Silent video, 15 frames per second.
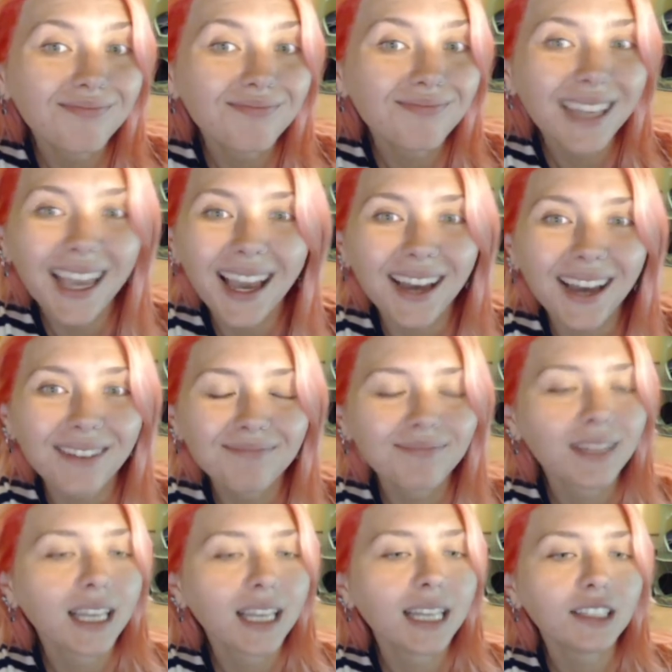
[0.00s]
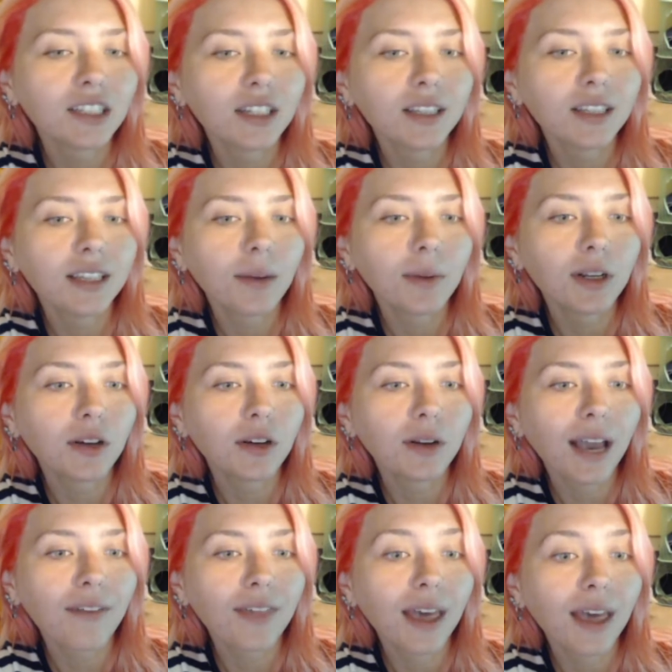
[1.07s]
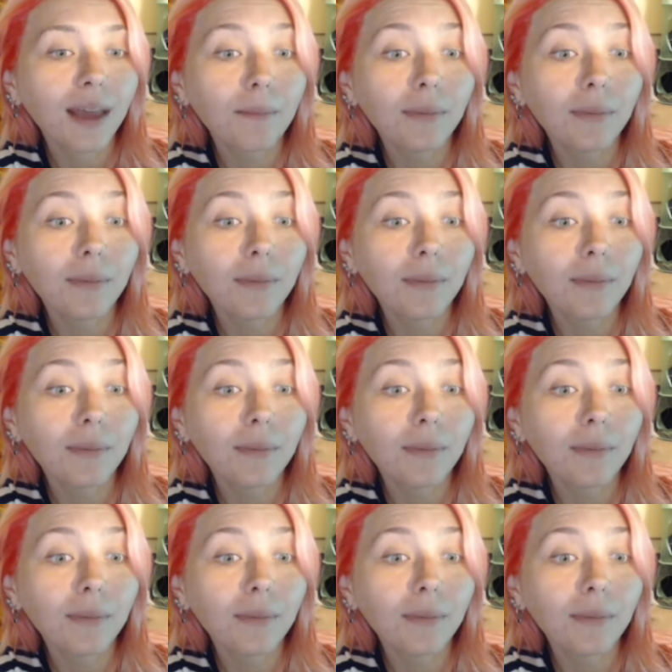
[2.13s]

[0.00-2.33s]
yeah, it's good that we don't have that.